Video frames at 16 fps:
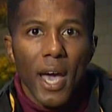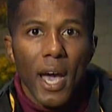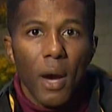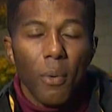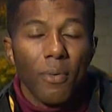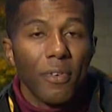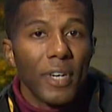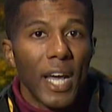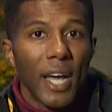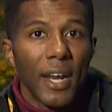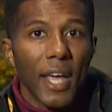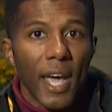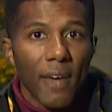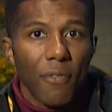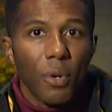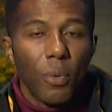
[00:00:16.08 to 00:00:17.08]
However, not
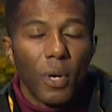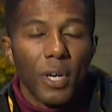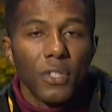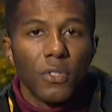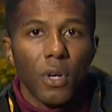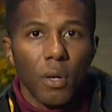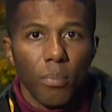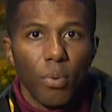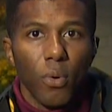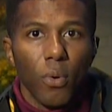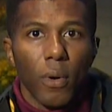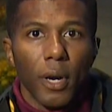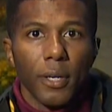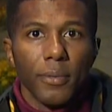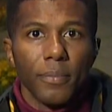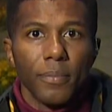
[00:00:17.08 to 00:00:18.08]
everyone is on board.